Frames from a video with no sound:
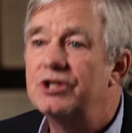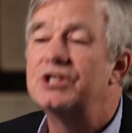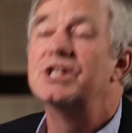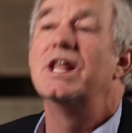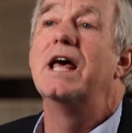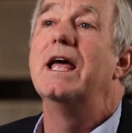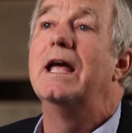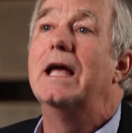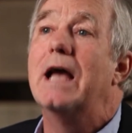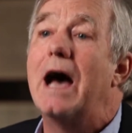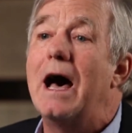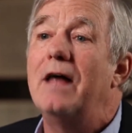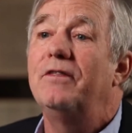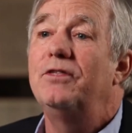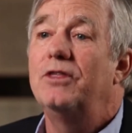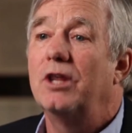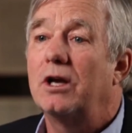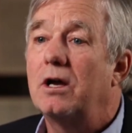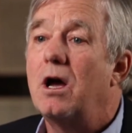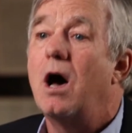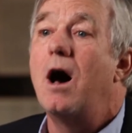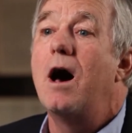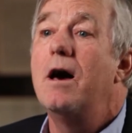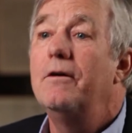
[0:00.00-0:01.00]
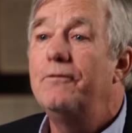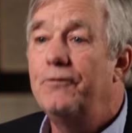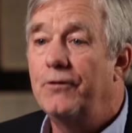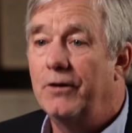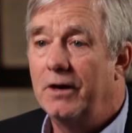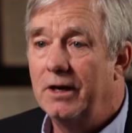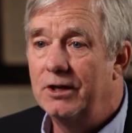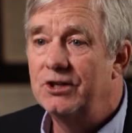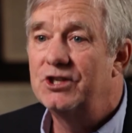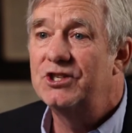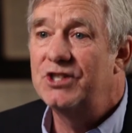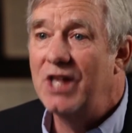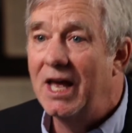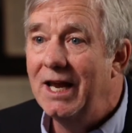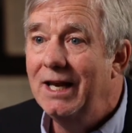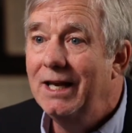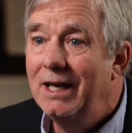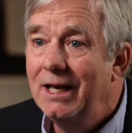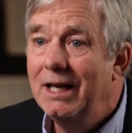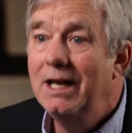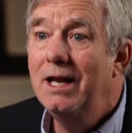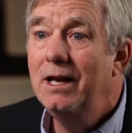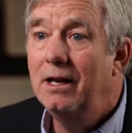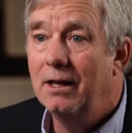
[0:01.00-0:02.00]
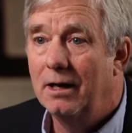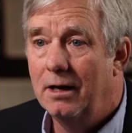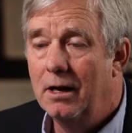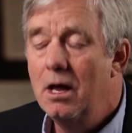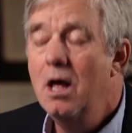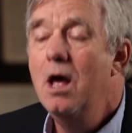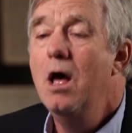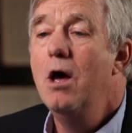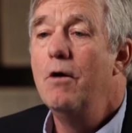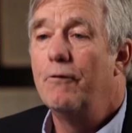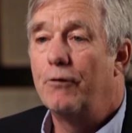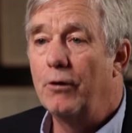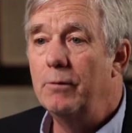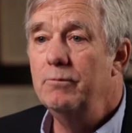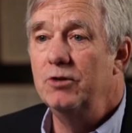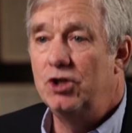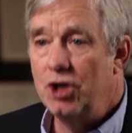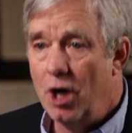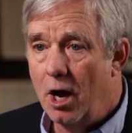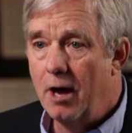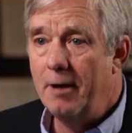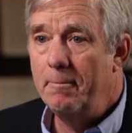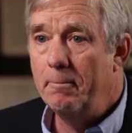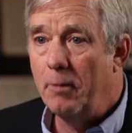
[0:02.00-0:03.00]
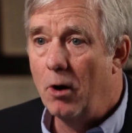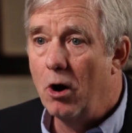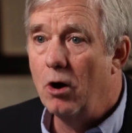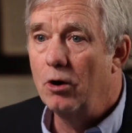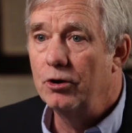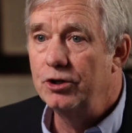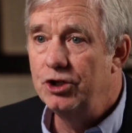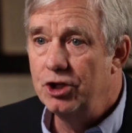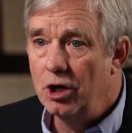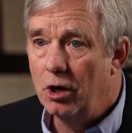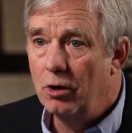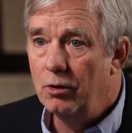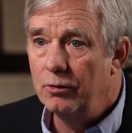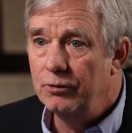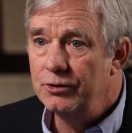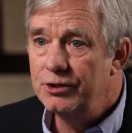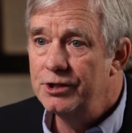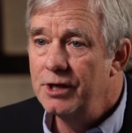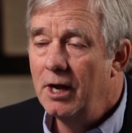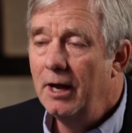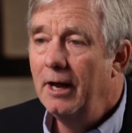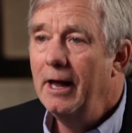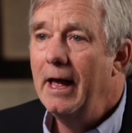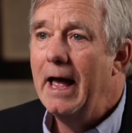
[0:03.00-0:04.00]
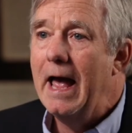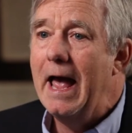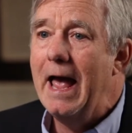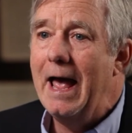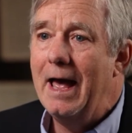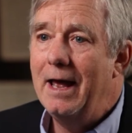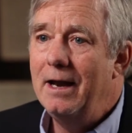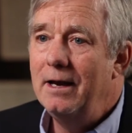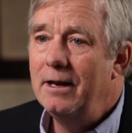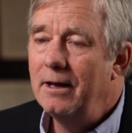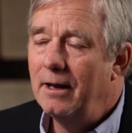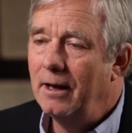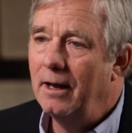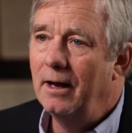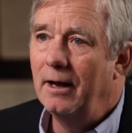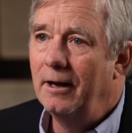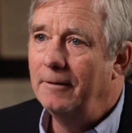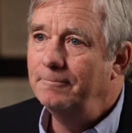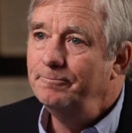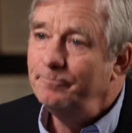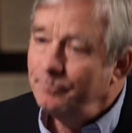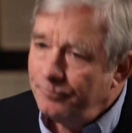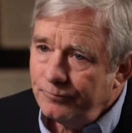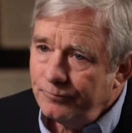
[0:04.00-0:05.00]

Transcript: They got the confidence they needed from John Paul Jones. And um,